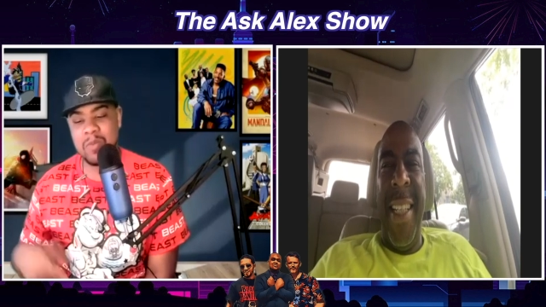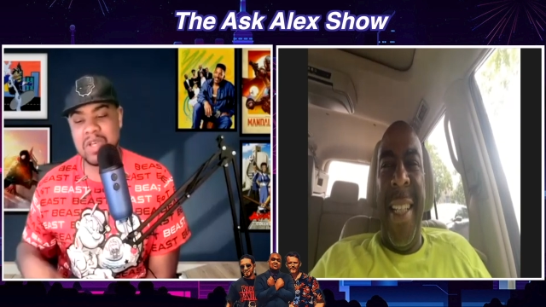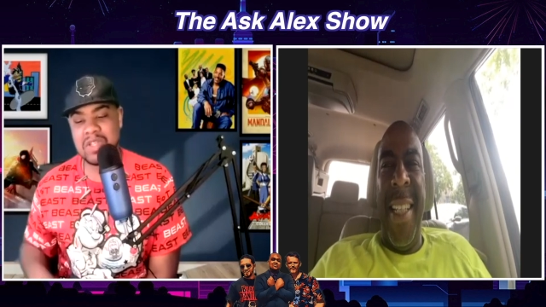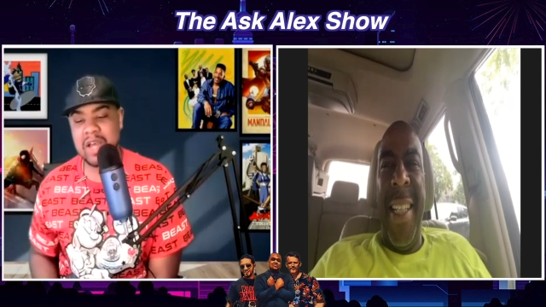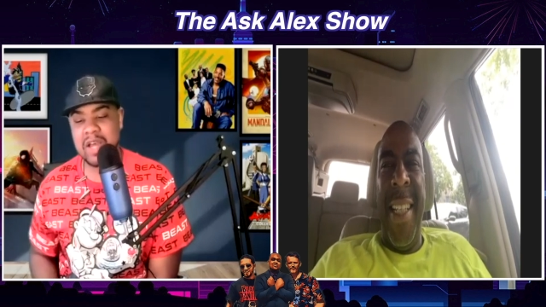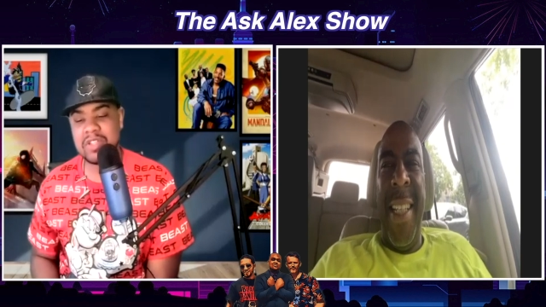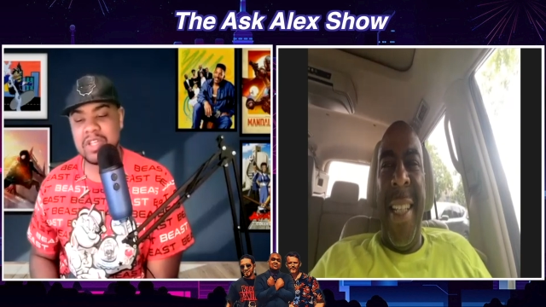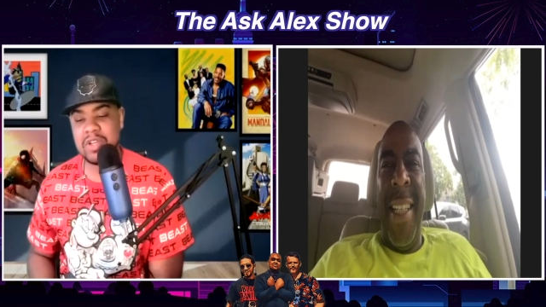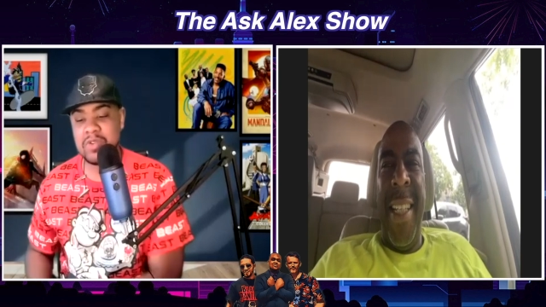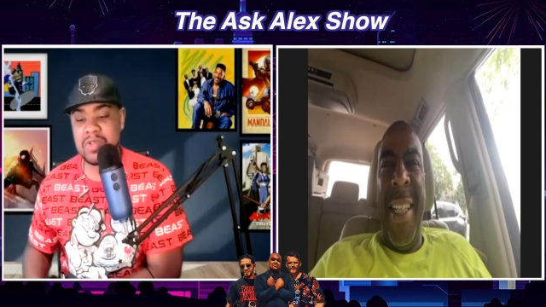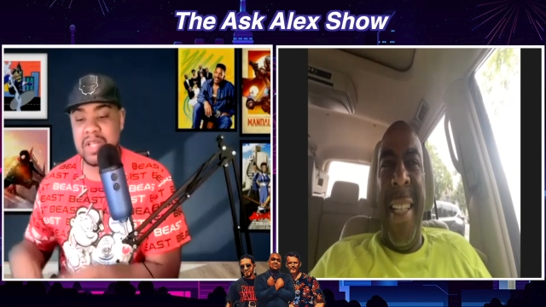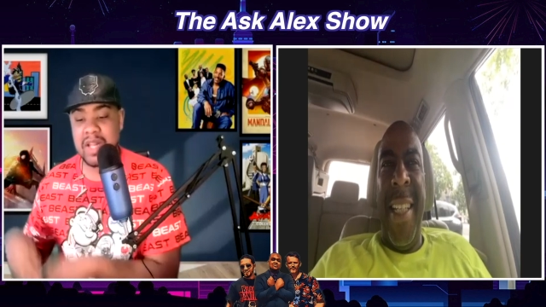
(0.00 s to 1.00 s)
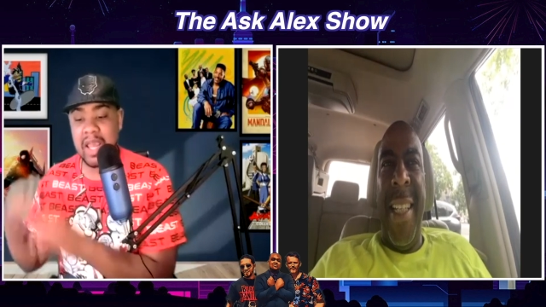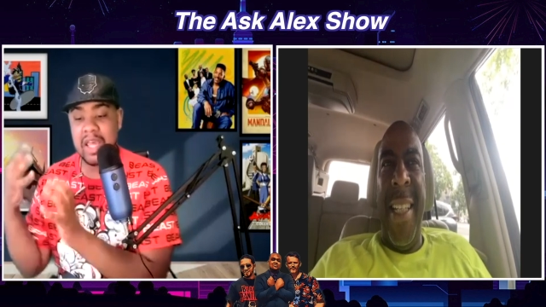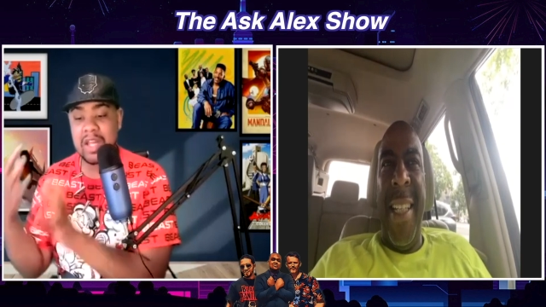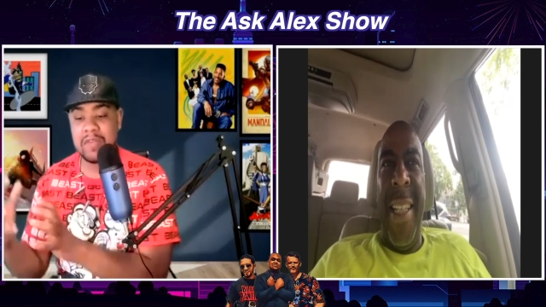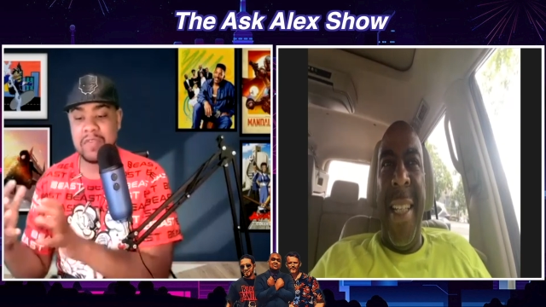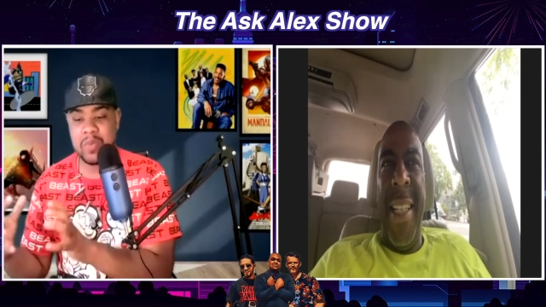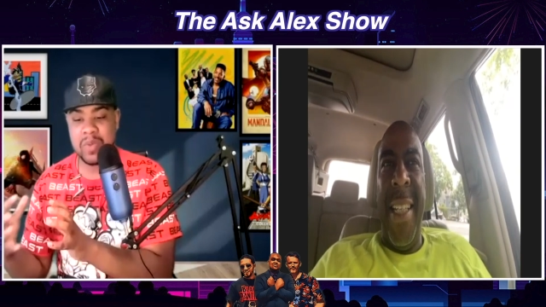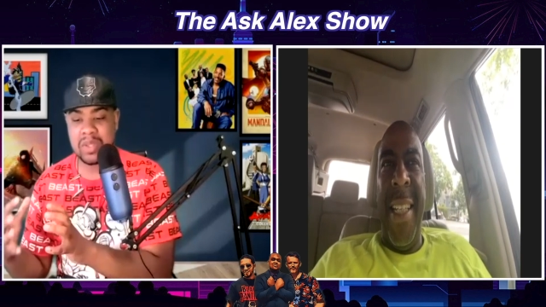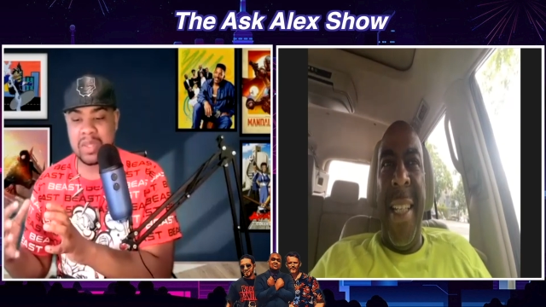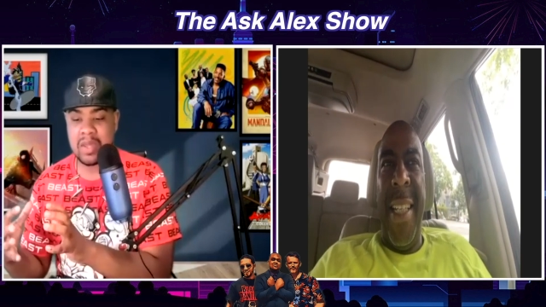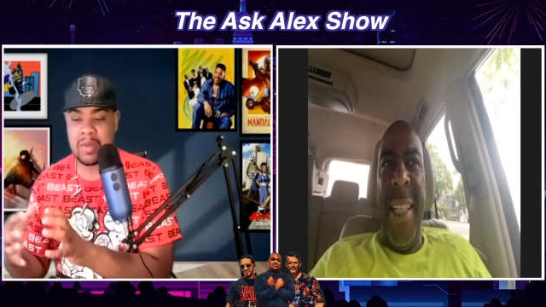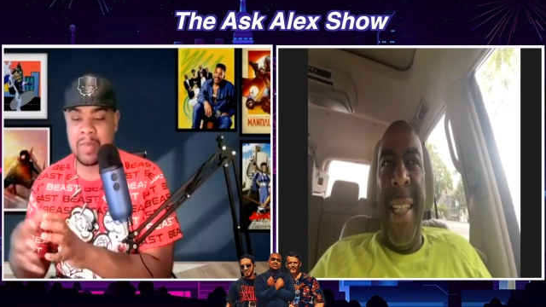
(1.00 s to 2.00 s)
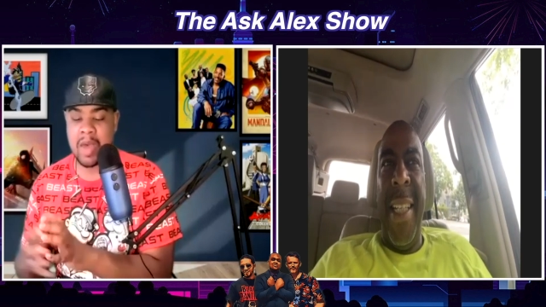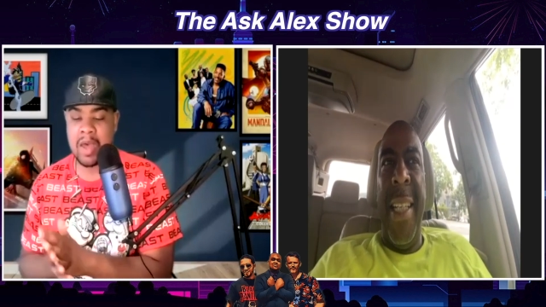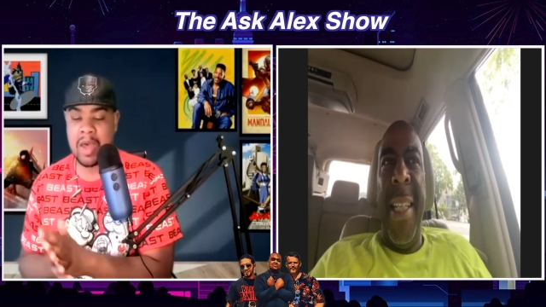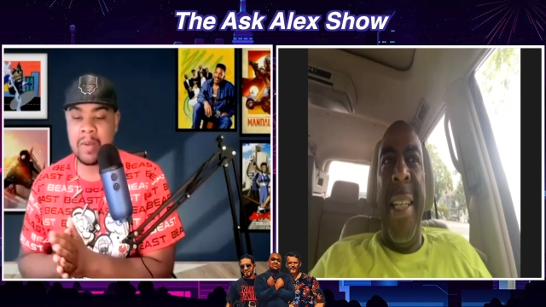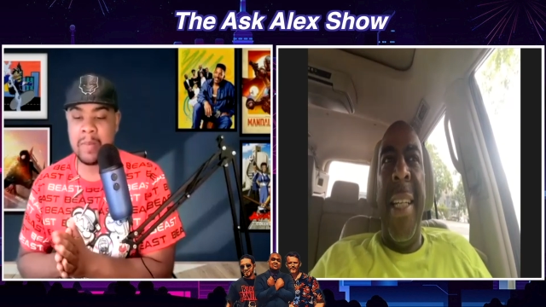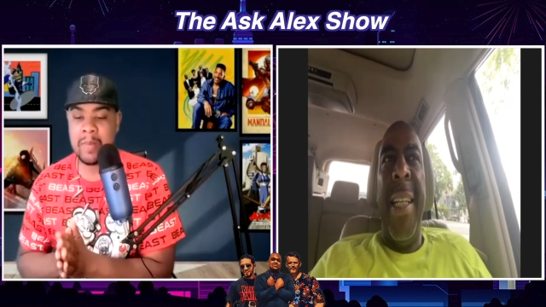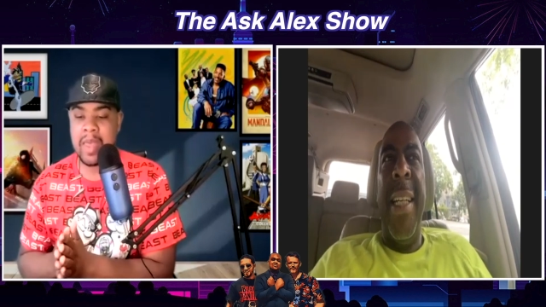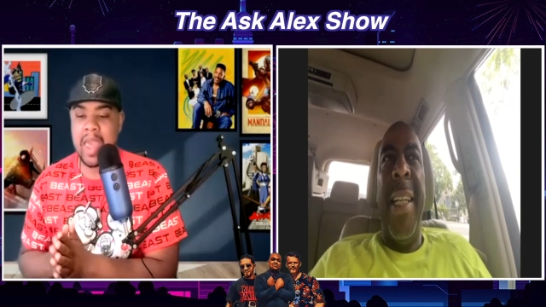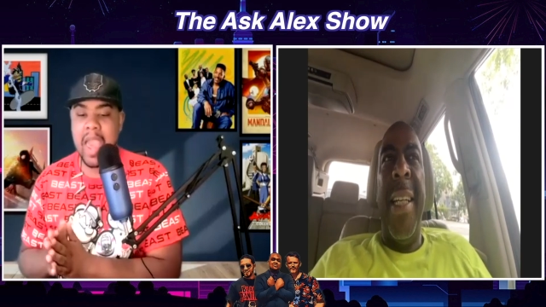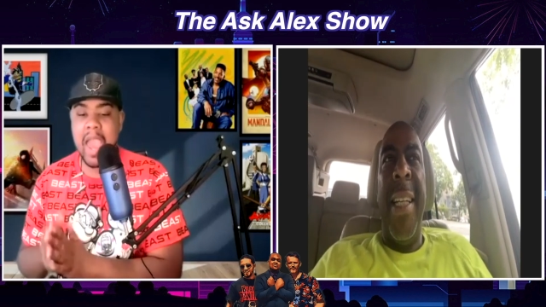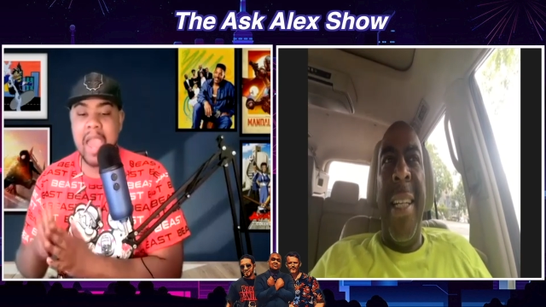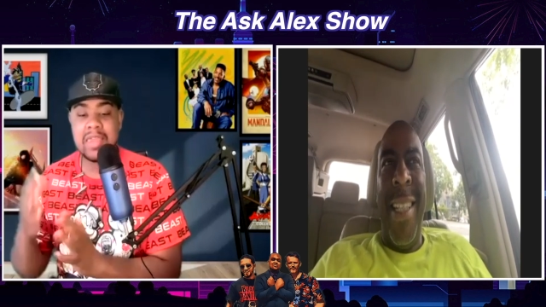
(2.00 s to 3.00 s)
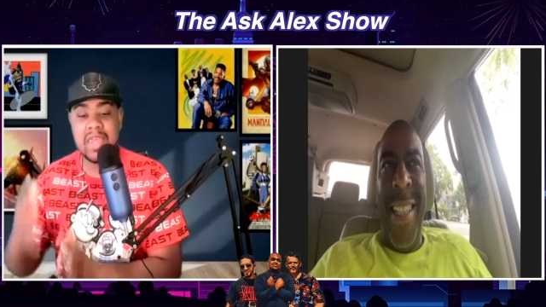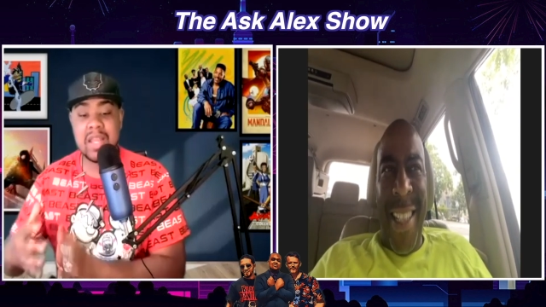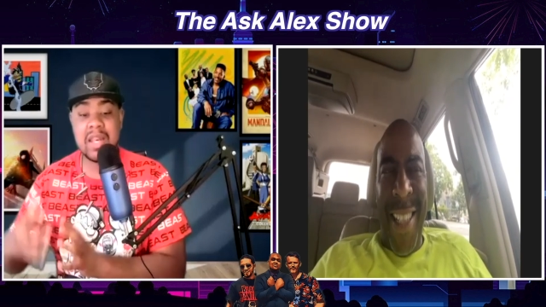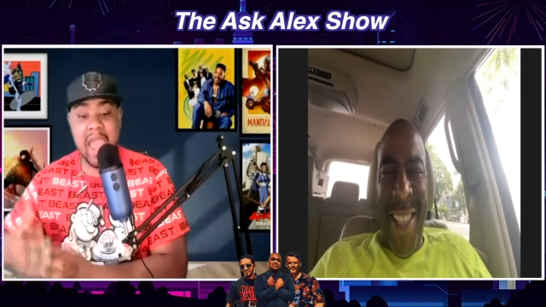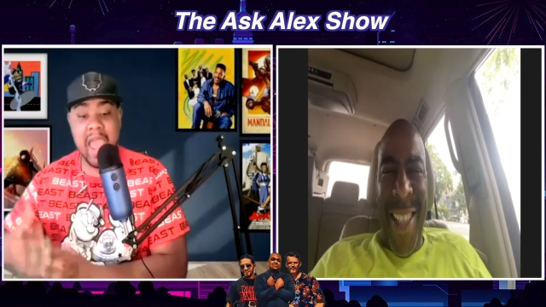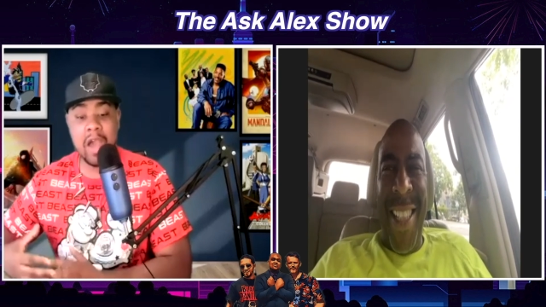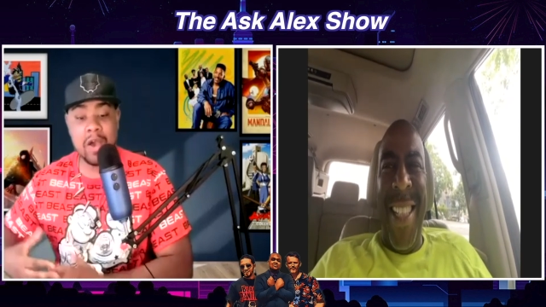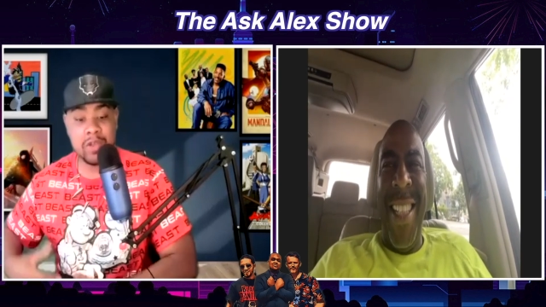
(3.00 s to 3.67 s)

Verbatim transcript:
Speaker 1: reached out to you, you did an interview with them, um, and then right. now